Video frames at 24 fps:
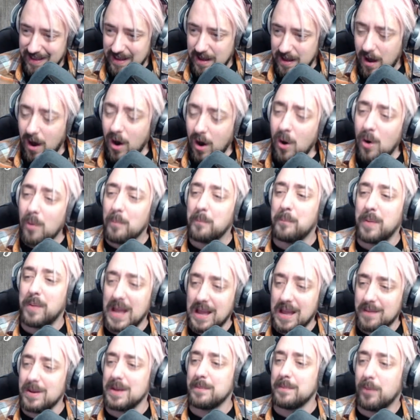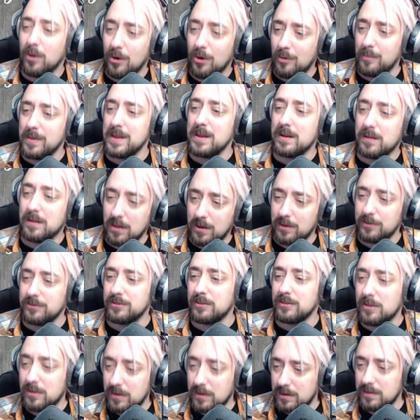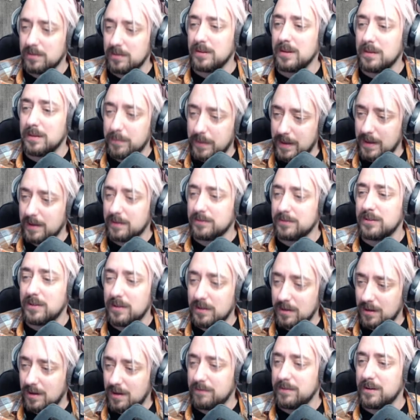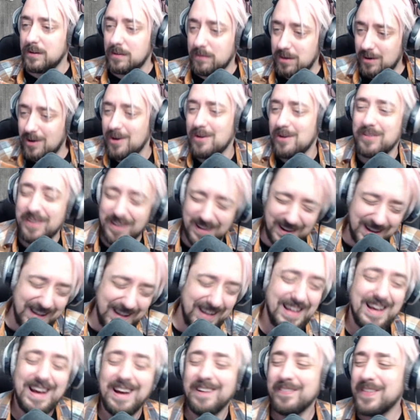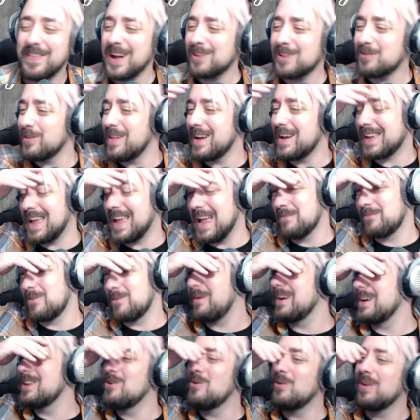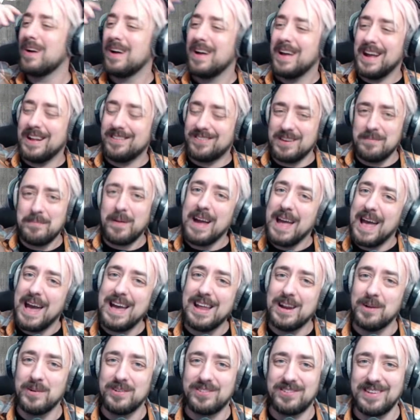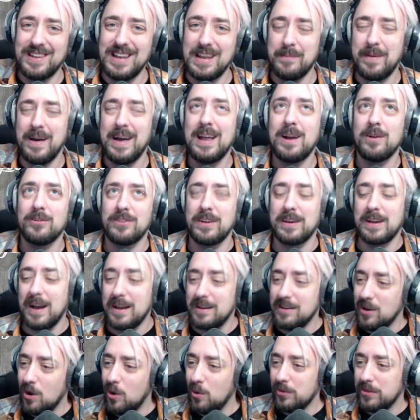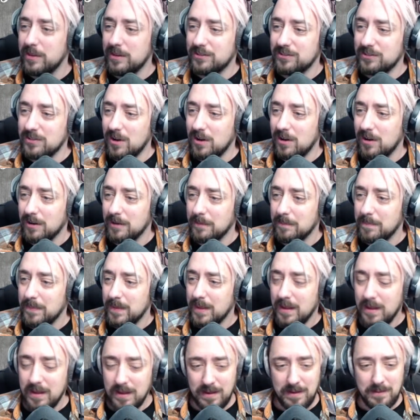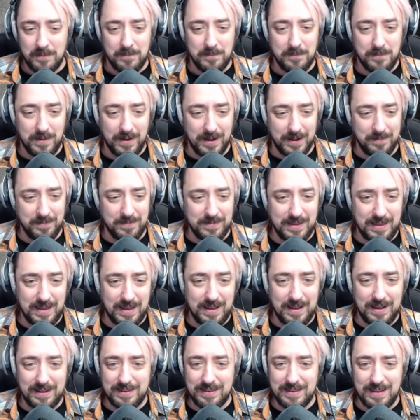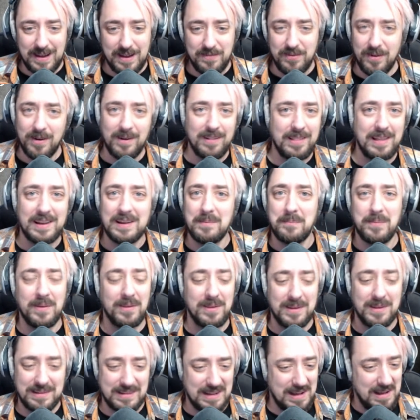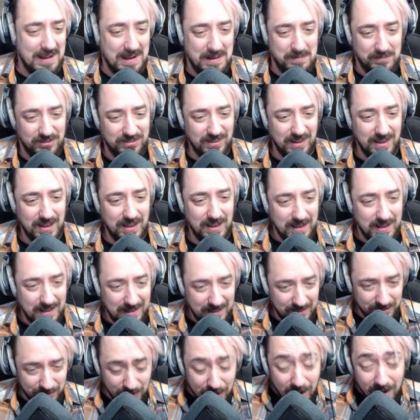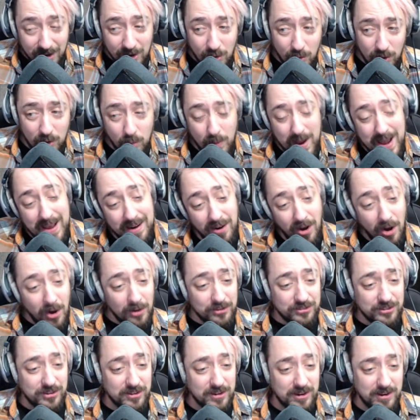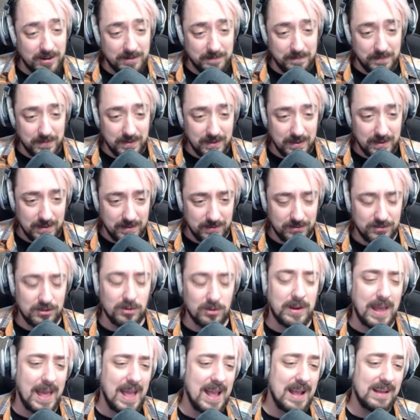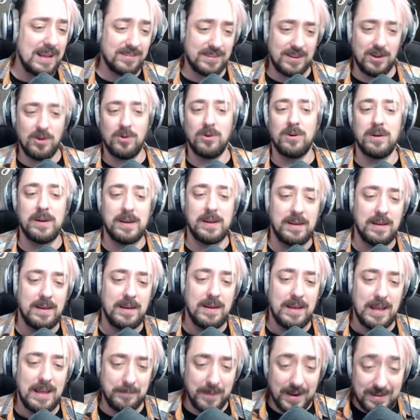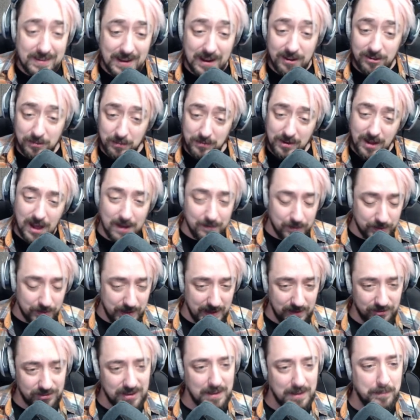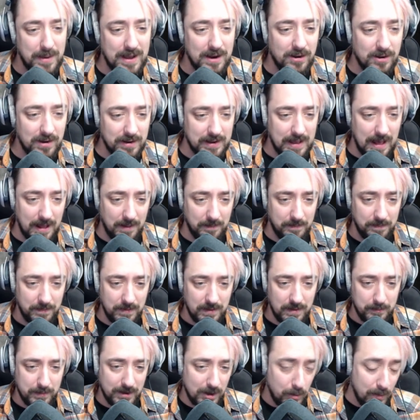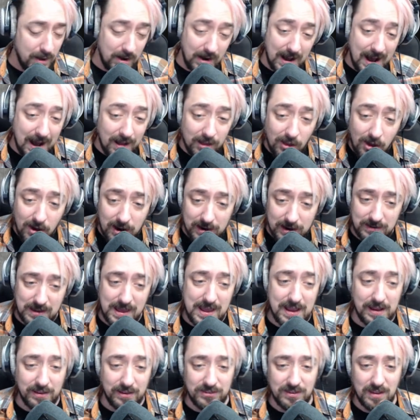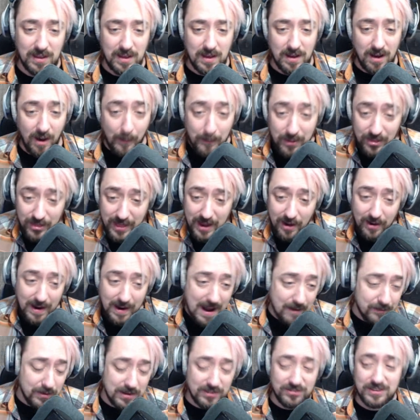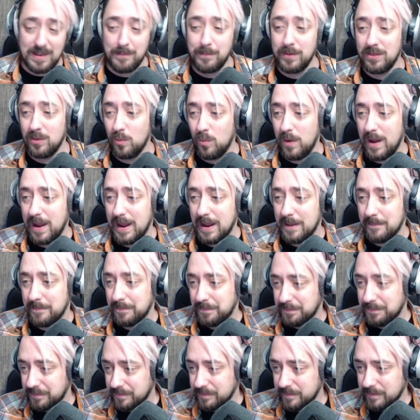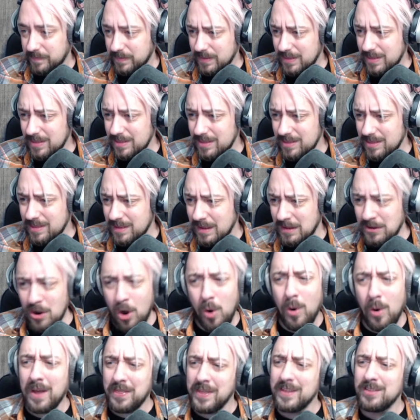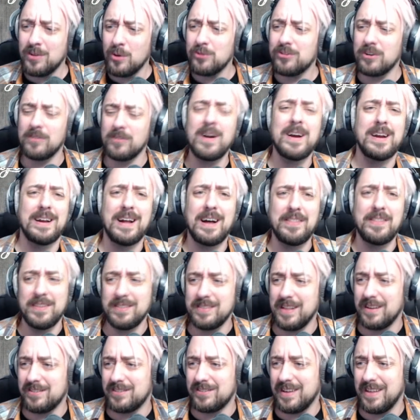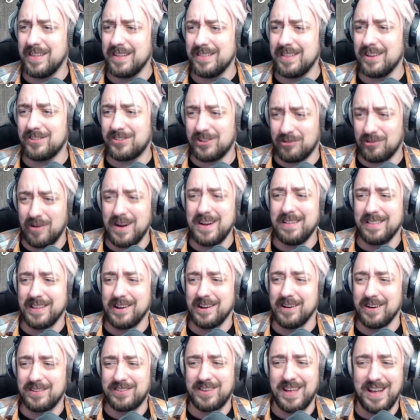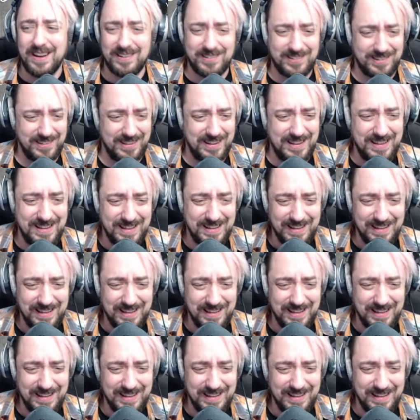Oh, baby, pull me closer in the backseat of your Rover. That's where that came from. I knew, it's in my head. It was sitting in my head. I was like, I know this song. But, yeah, I've heard it like a billion times. They're not going away at all, Sugar. It's okay, Sayori. It might take some time for things to get better again. But no matter how long it takes, I'll be there every step of the way. No, I think those are right. I think that's the right lyrics, actually.